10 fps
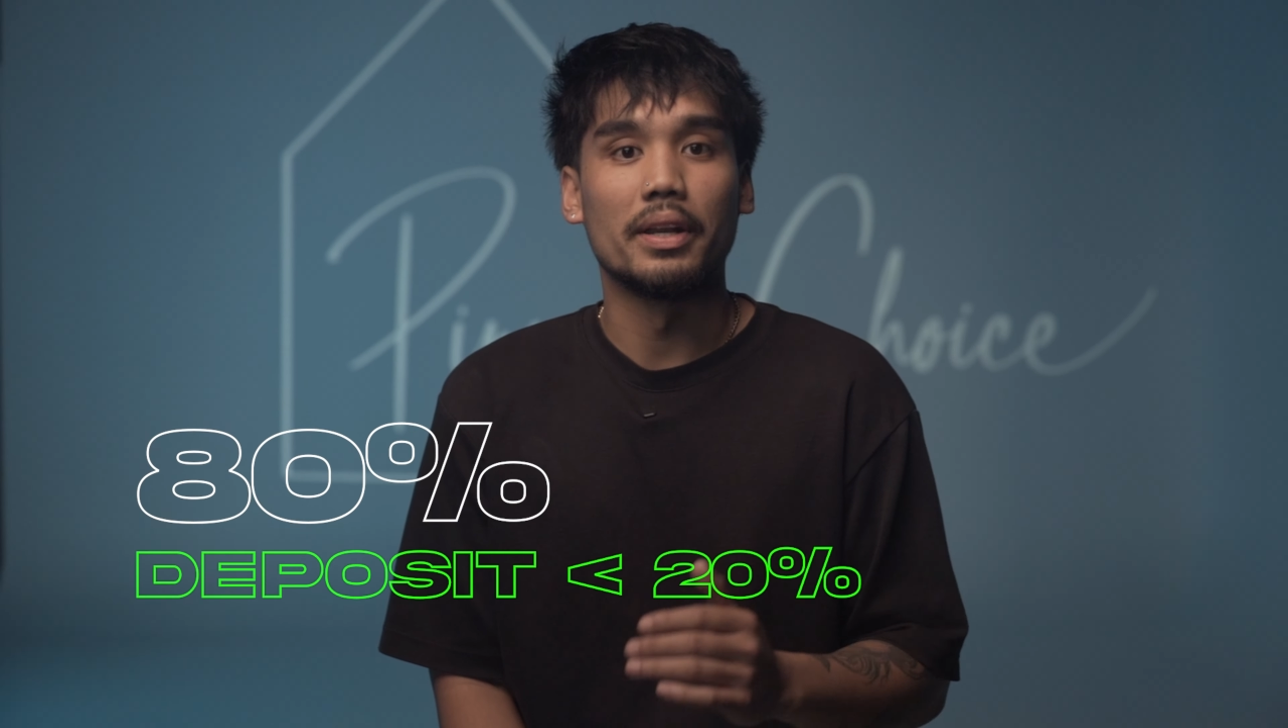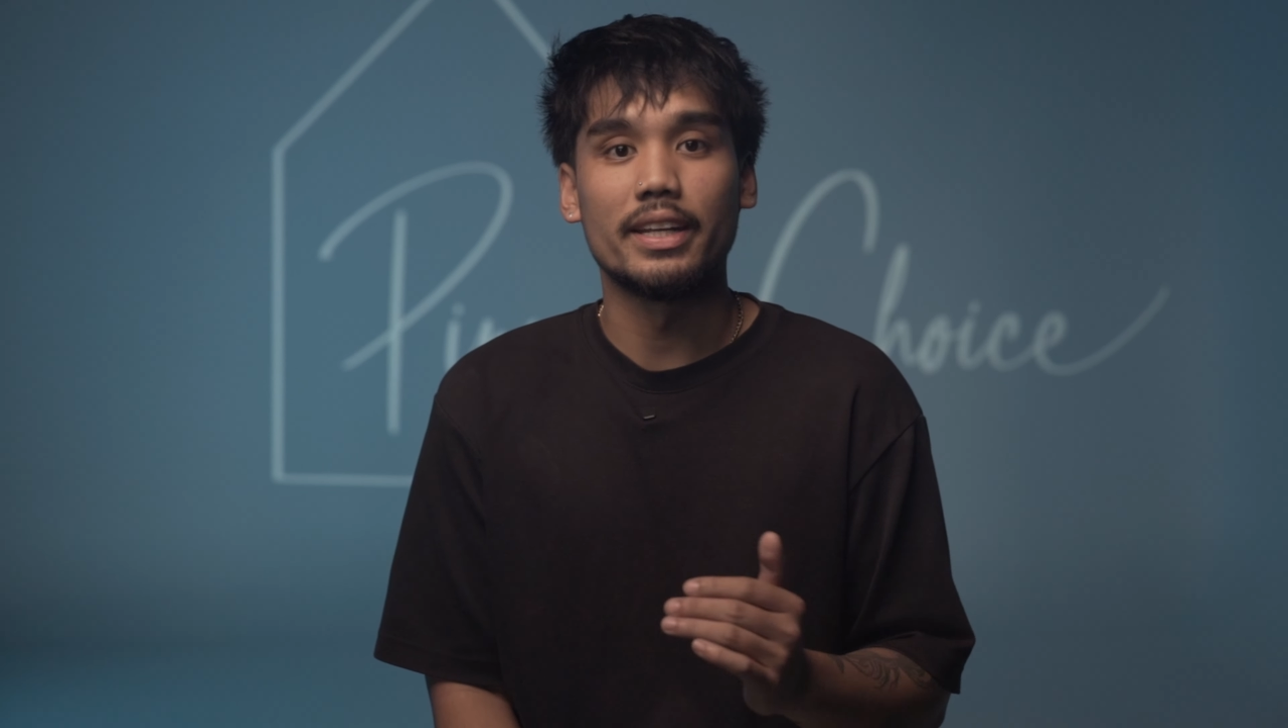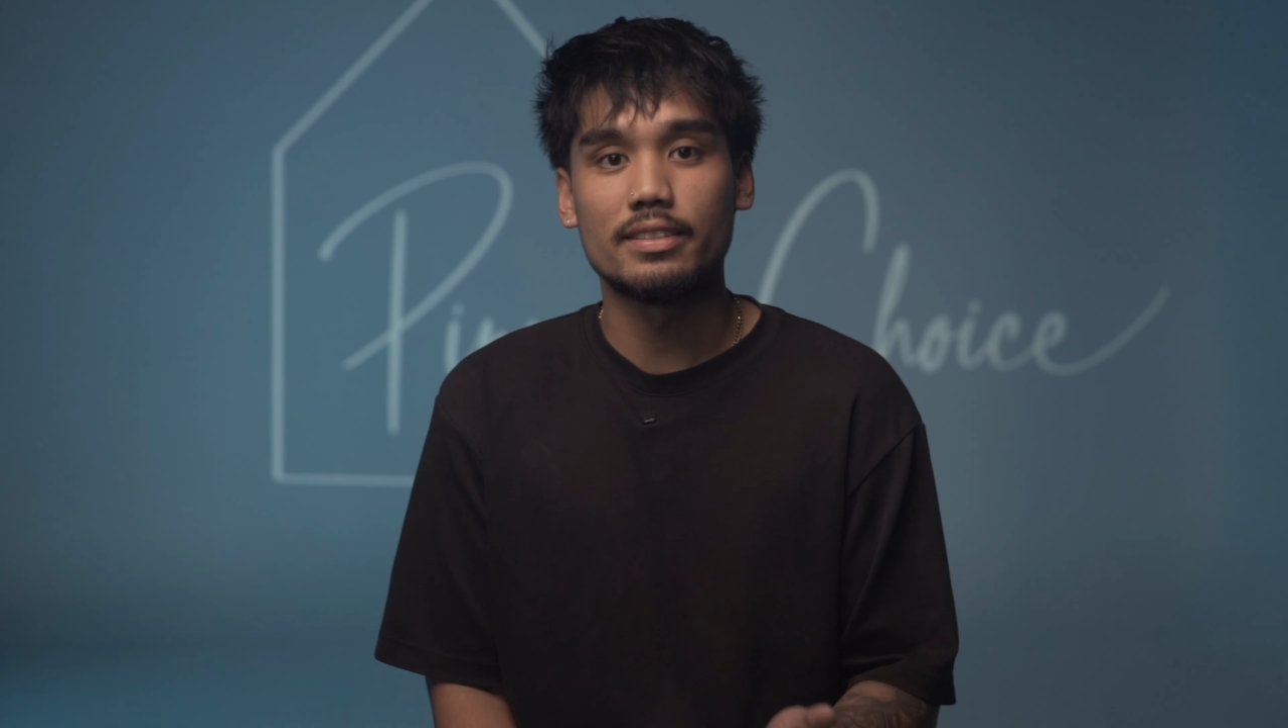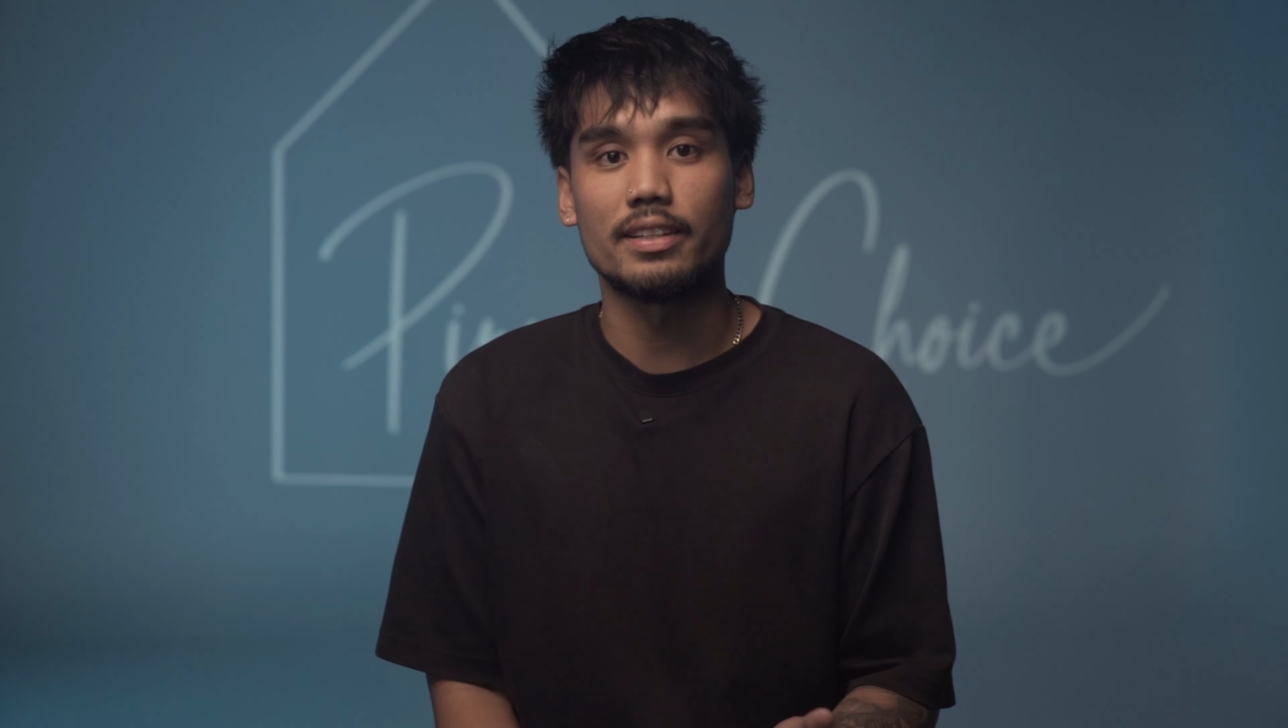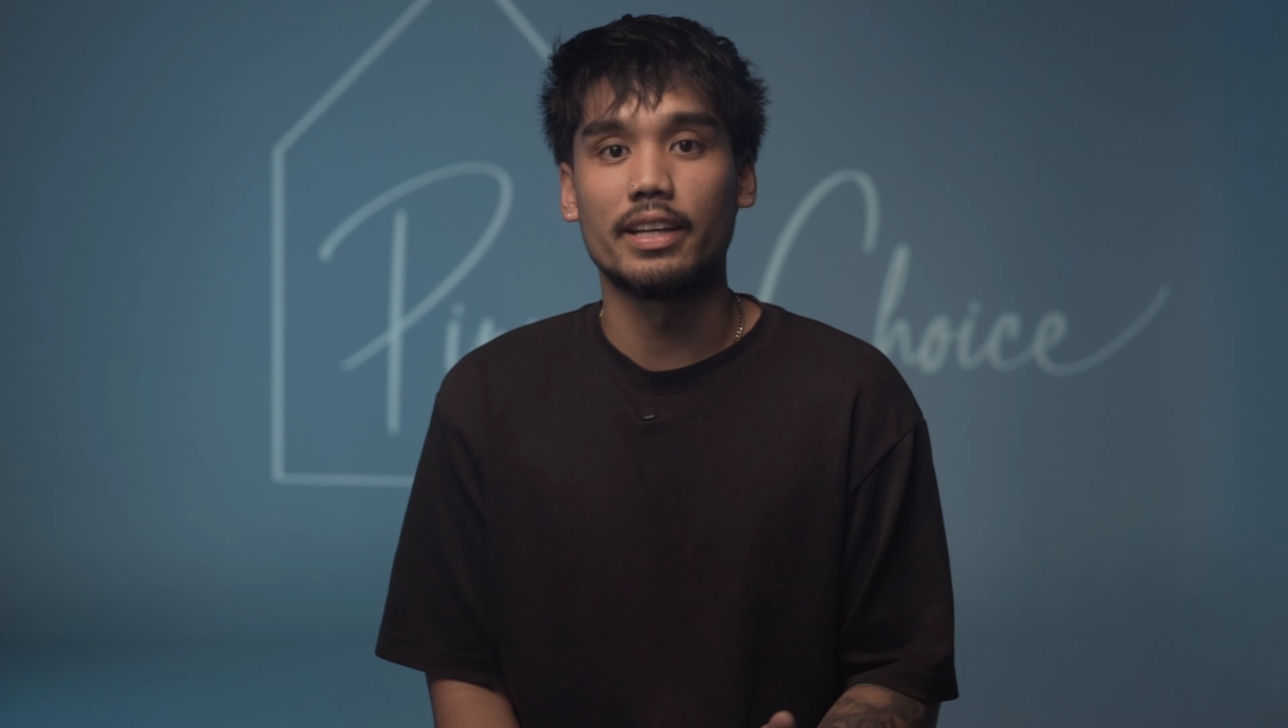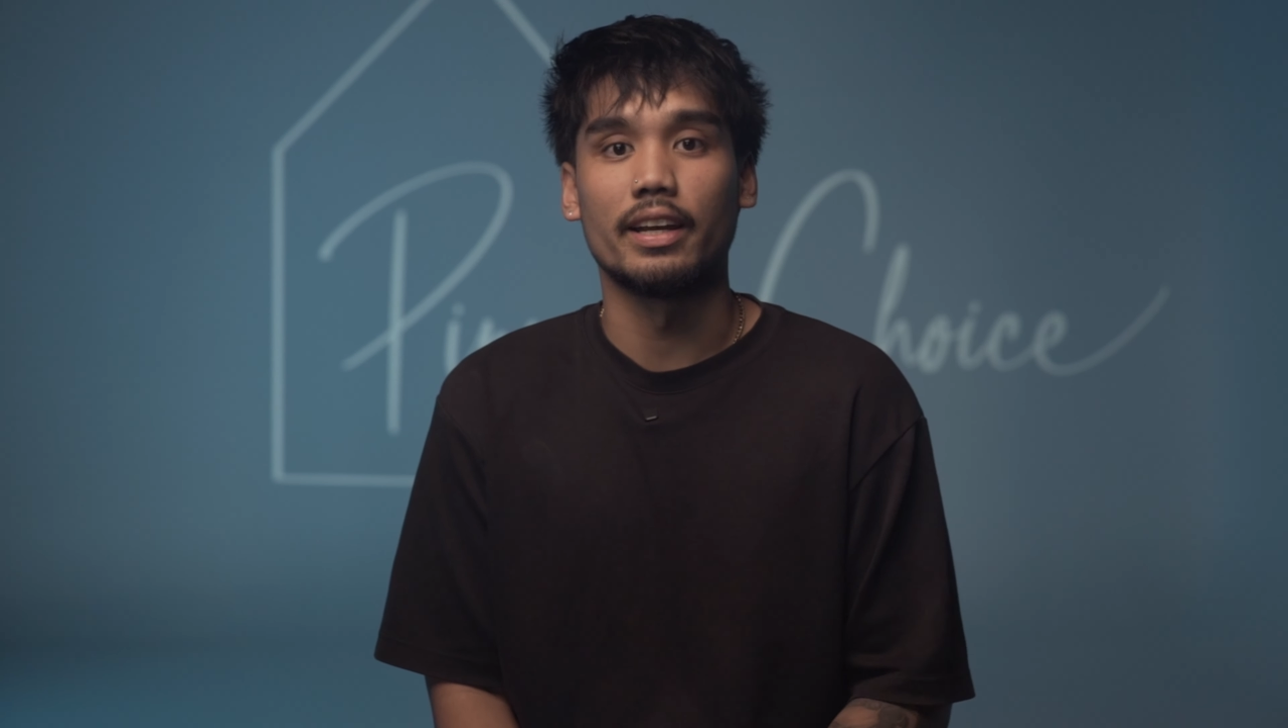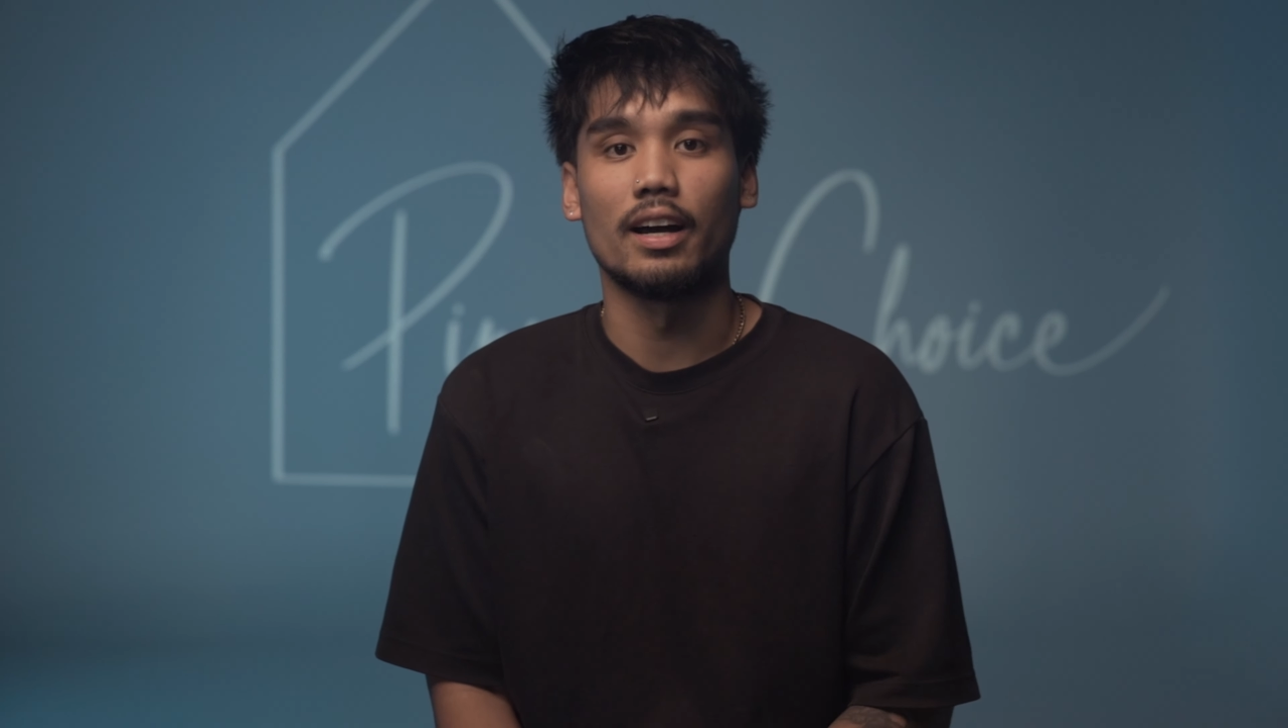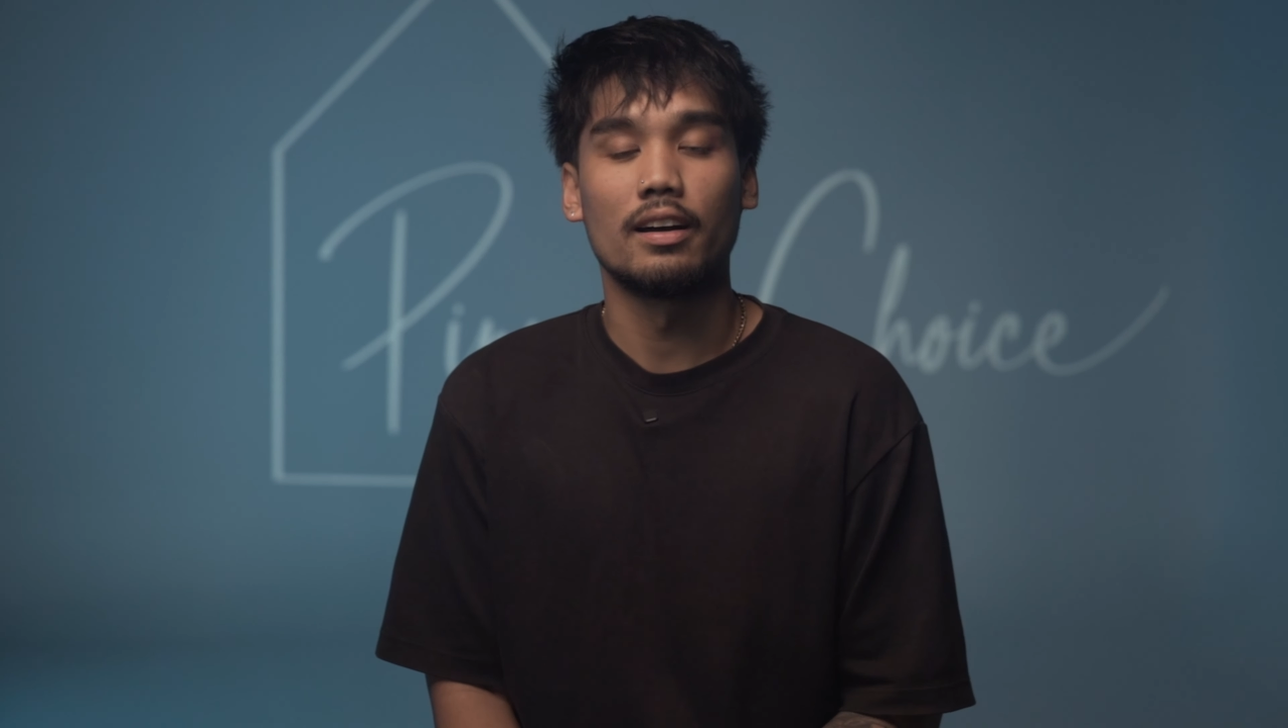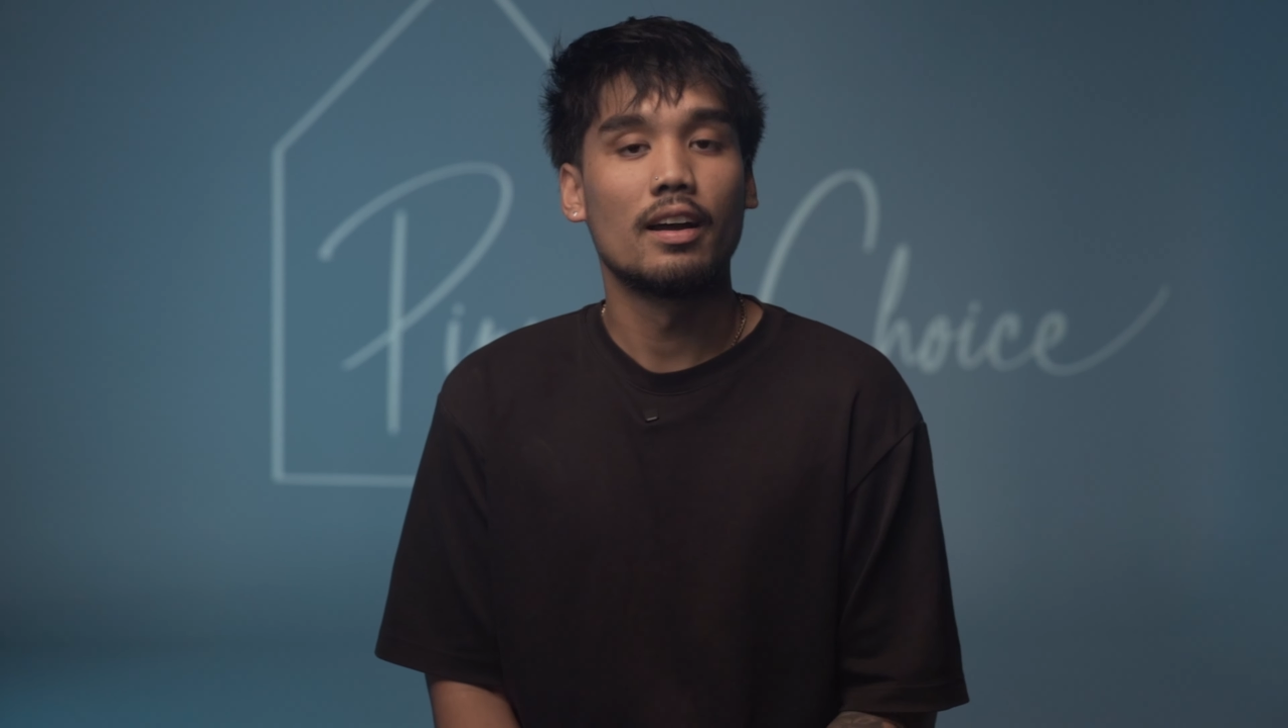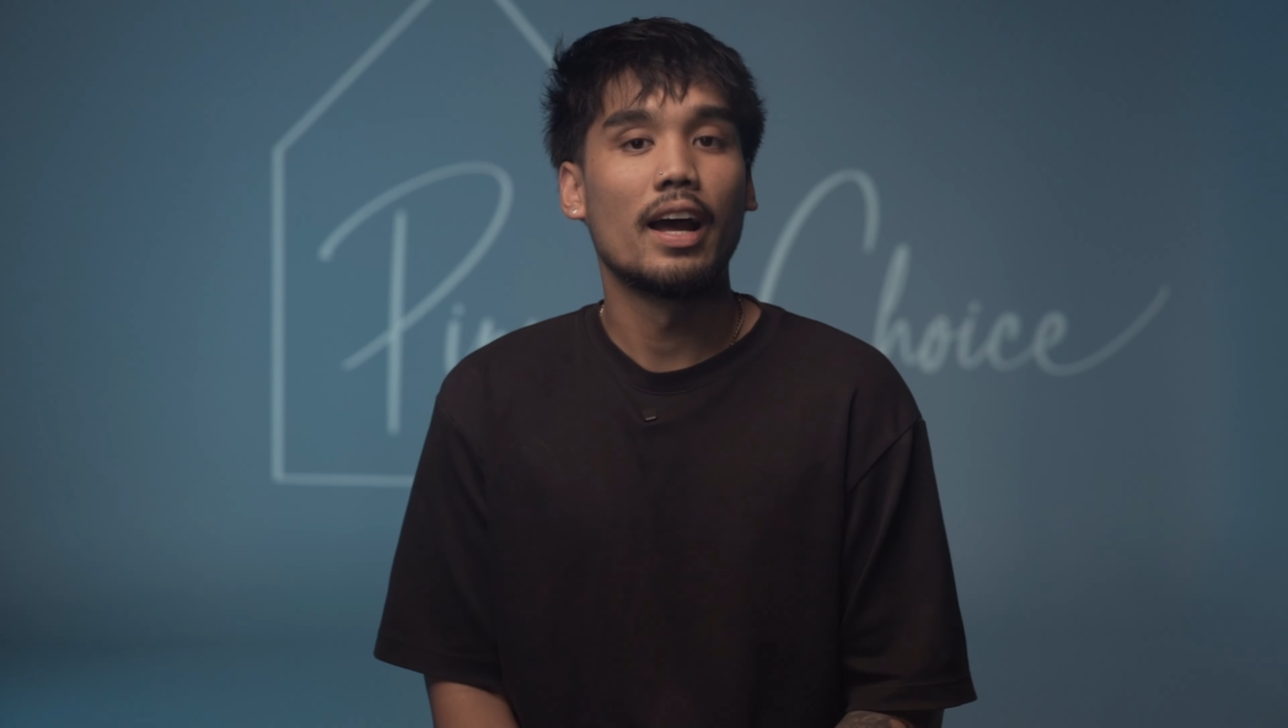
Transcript: But here's the kicker.